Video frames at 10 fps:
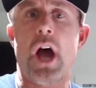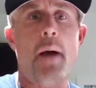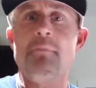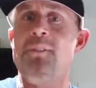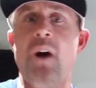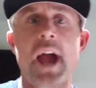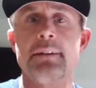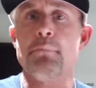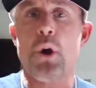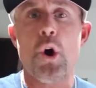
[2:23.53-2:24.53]
I'm
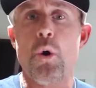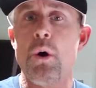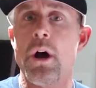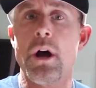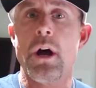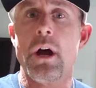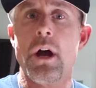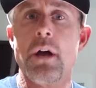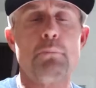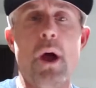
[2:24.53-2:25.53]
fine, bro.
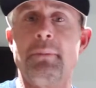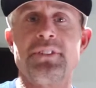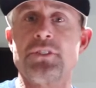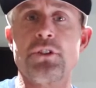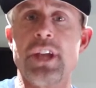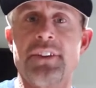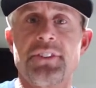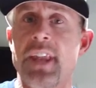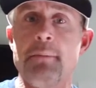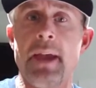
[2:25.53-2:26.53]
Promises are
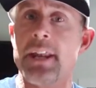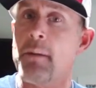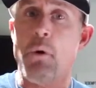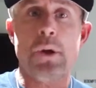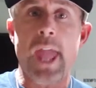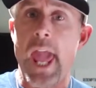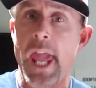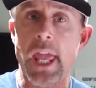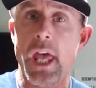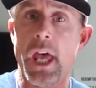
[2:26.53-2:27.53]
yes and amen. I'm
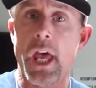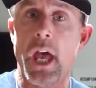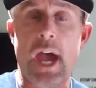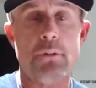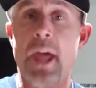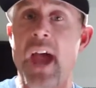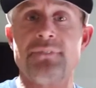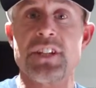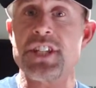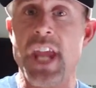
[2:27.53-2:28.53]
okay. I don't
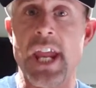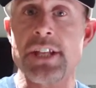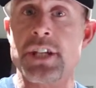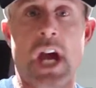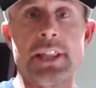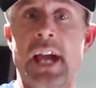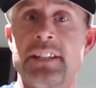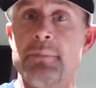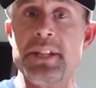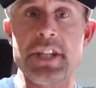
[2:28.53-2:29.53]
have to change. God
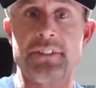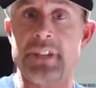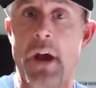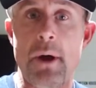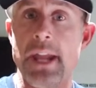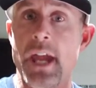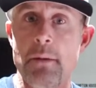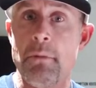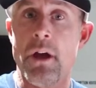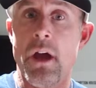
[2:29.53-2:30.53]
likes me just how I
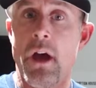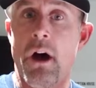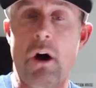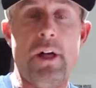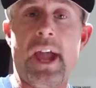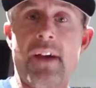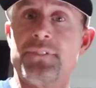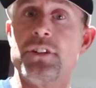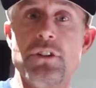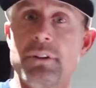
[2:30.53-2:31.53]
am. All I
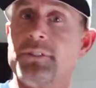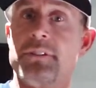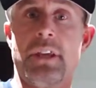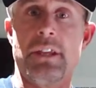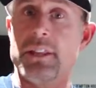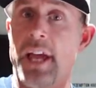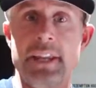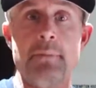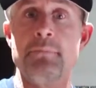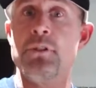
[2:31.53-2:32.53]
have to do is
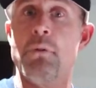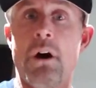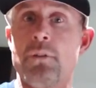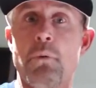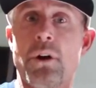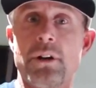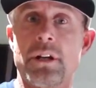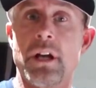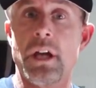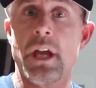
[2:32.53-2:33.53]
let him do all the
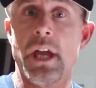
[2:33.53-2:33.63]
work.